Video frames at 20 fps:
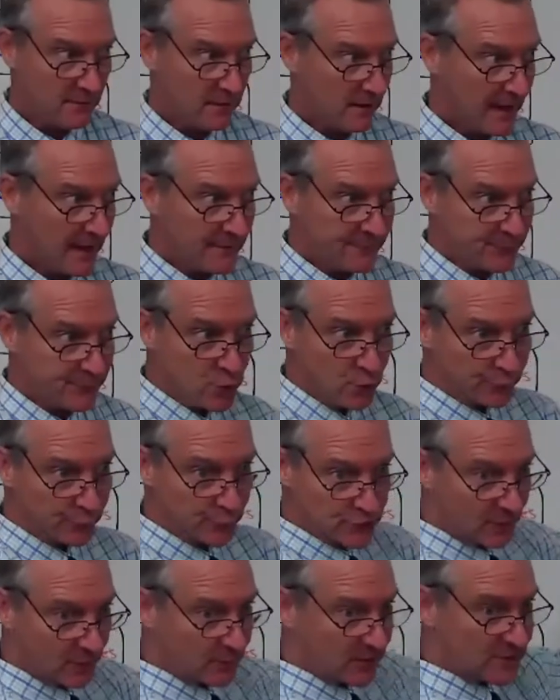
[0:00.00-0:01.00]
If you, for
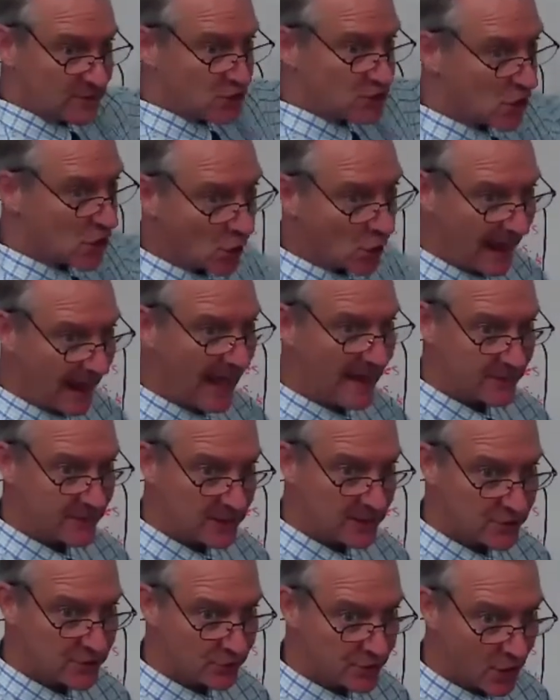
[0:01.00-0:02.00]
some reason, don't have it
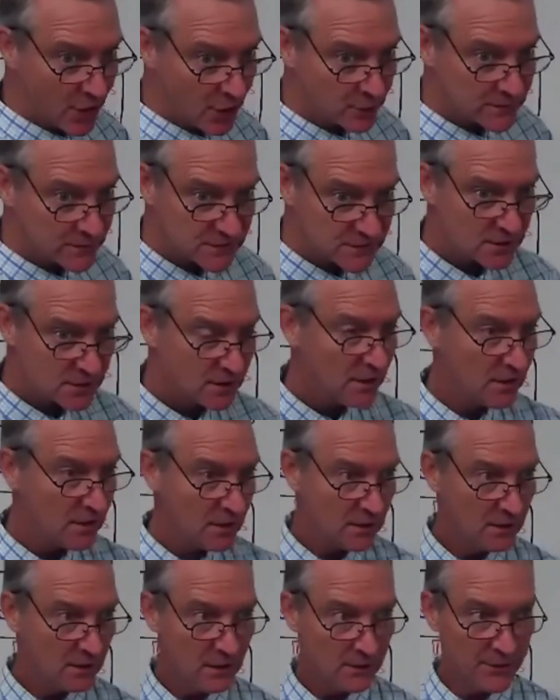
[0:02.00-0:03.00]
in your notes,
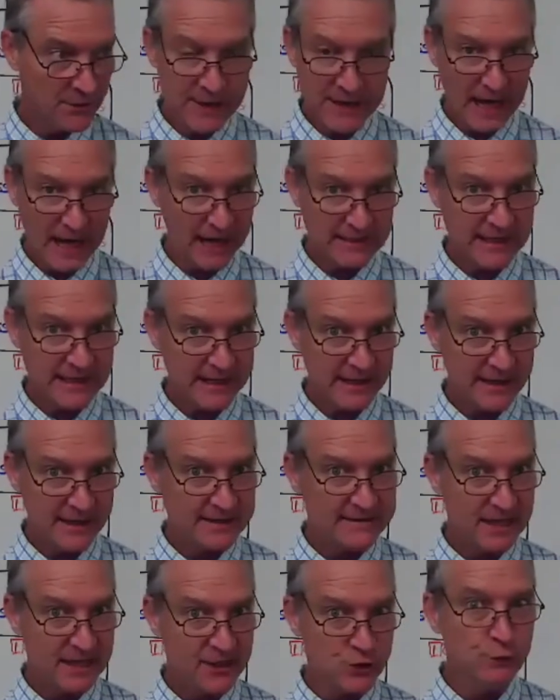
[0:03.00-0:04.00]
the idea is
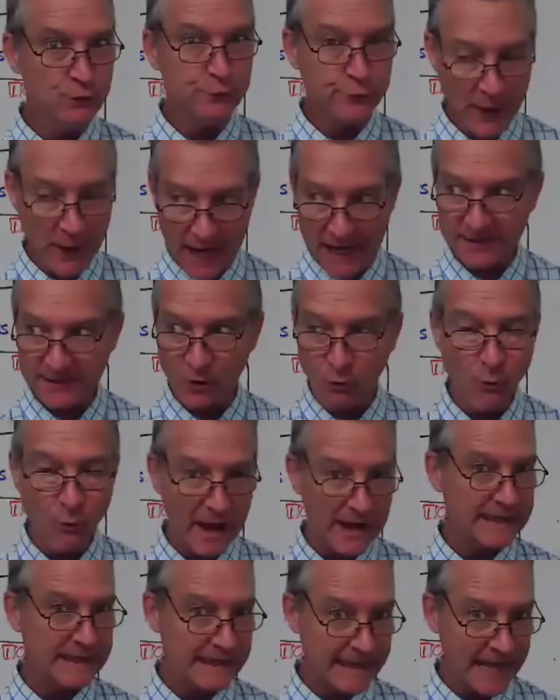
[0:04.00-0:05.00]
that you find a
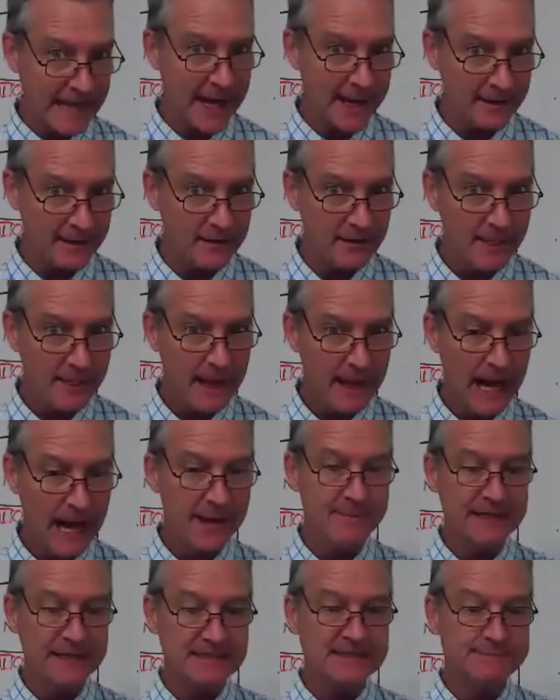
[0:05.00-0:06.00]
way to get it. I'm
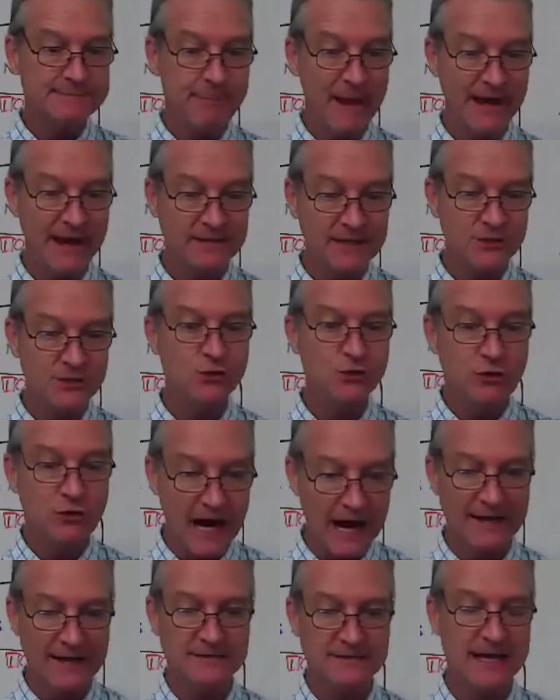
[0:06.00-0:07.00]
expecting you
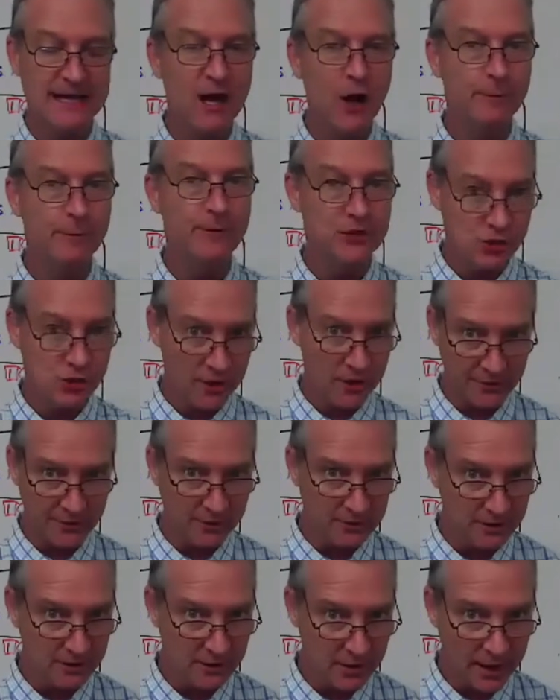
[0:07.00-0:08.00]
guys to help each other
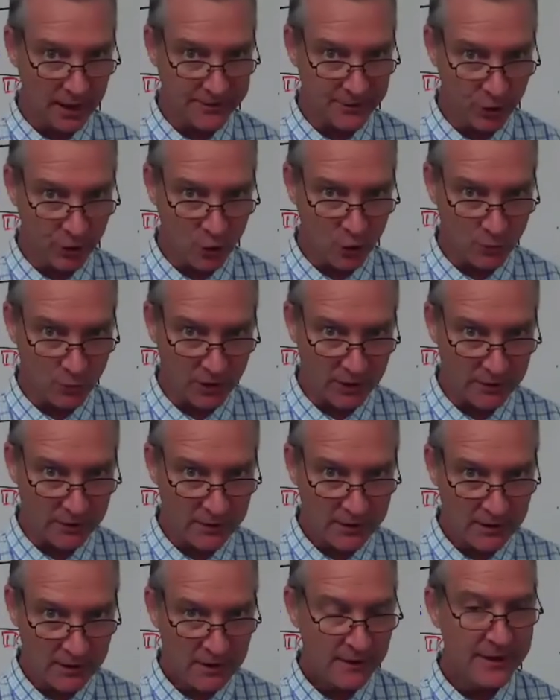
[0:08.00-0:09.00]
on your homework.
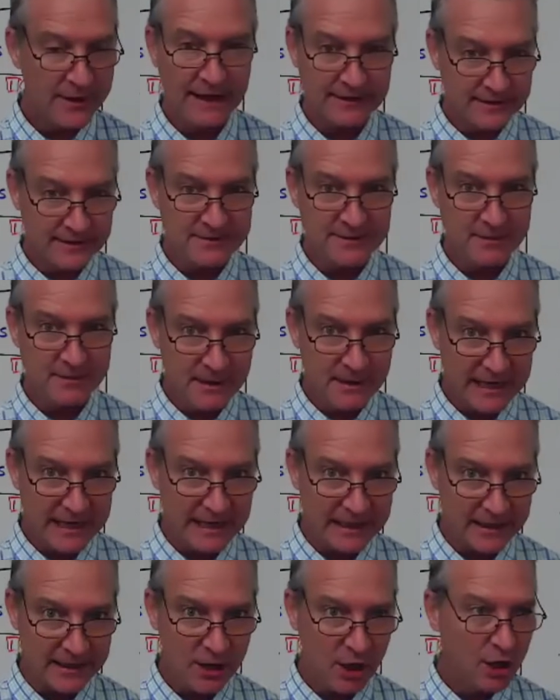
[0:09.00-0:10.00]
That doesn't
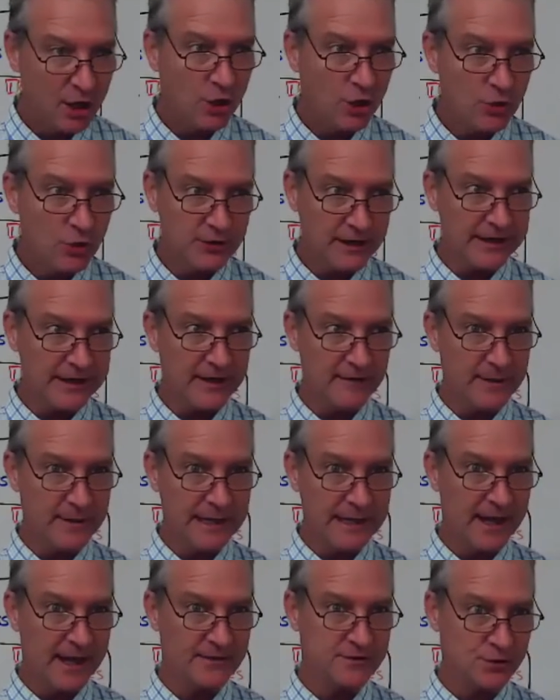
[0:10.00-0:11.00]
mean who can give me
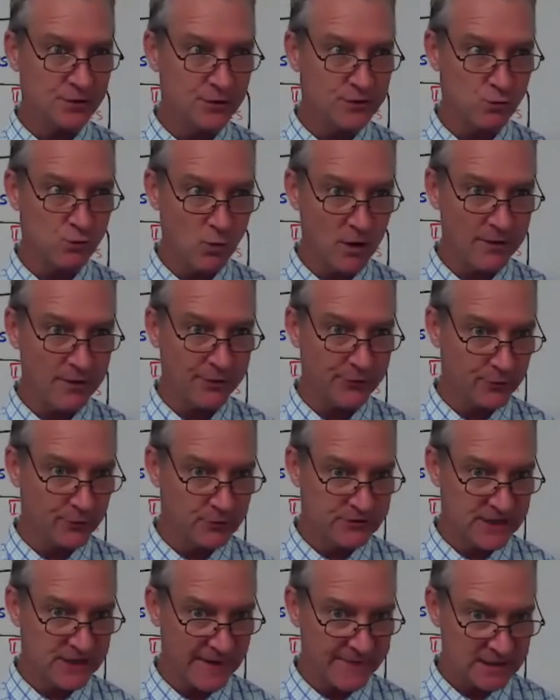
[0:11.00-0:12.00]
answers 1 through
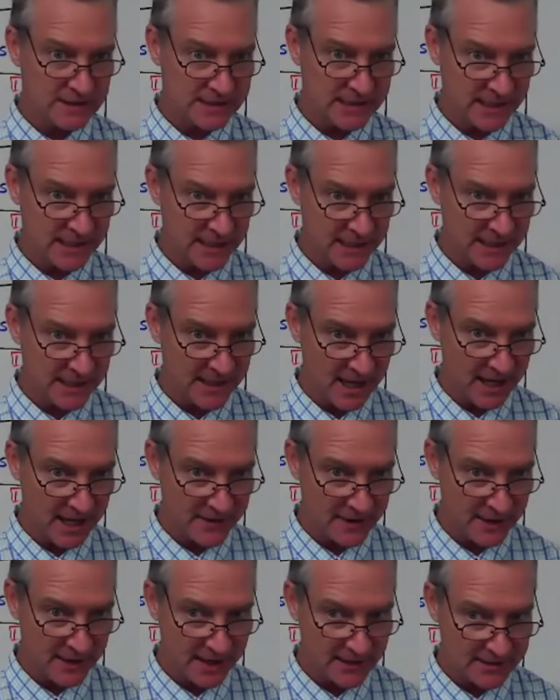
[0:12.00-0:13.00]
17 on
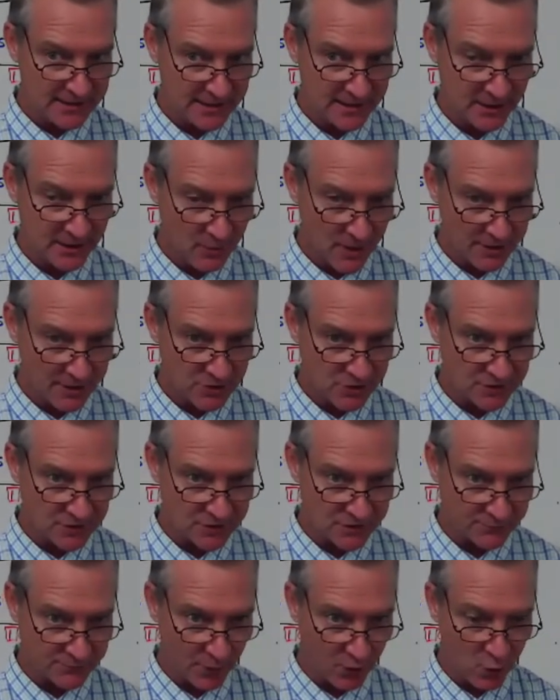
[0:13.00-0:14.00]
the 18
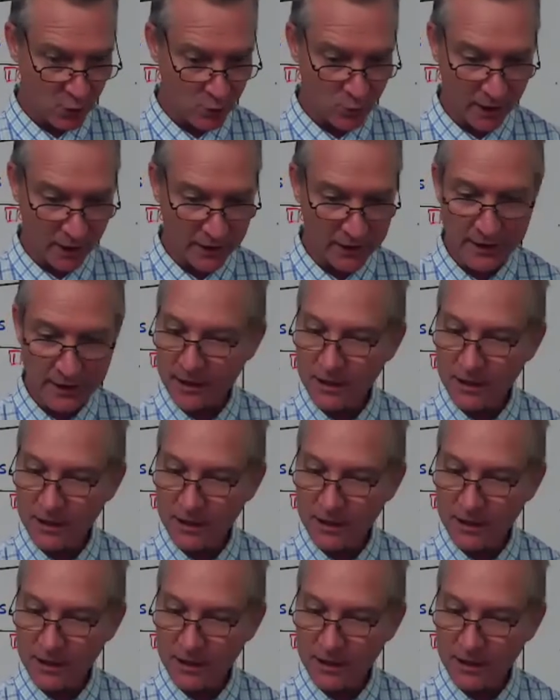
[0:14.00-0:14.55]
questions for homework.